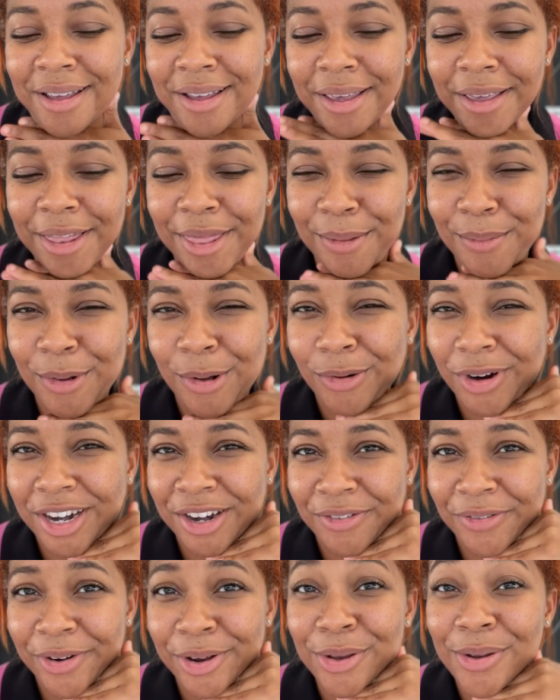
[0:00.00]
get them all ready
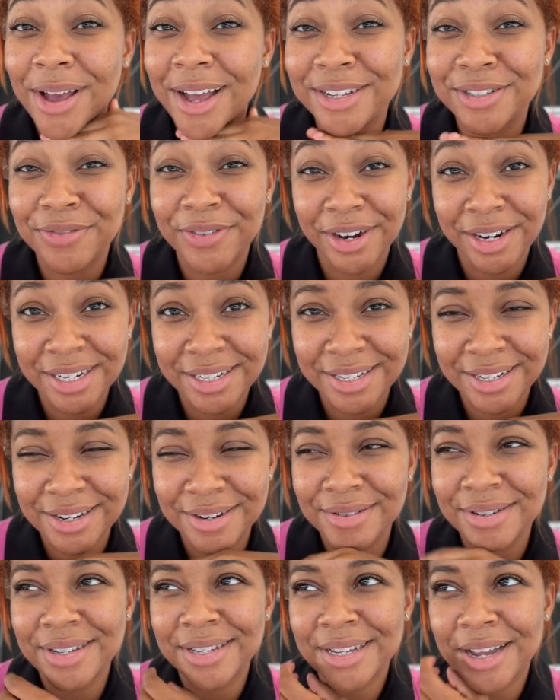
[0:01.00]
for you guys very
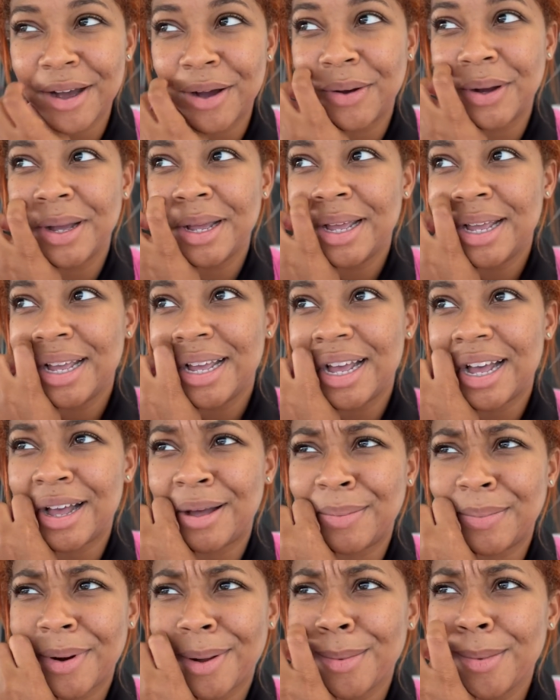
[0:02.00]
soon. So,
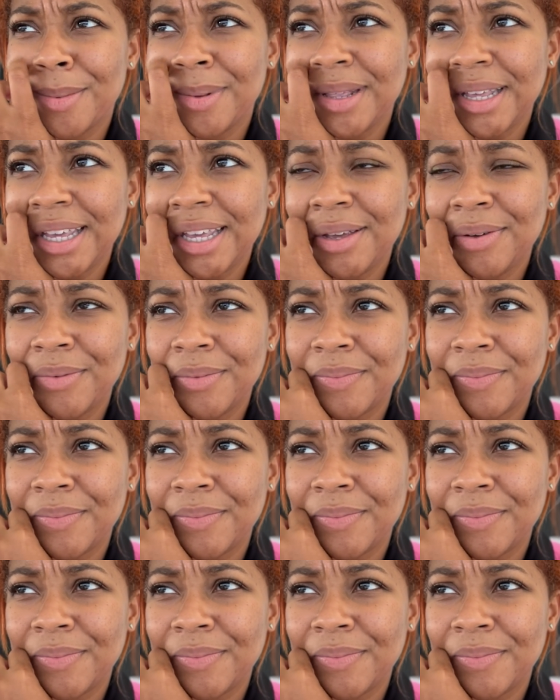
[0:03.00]
um, probably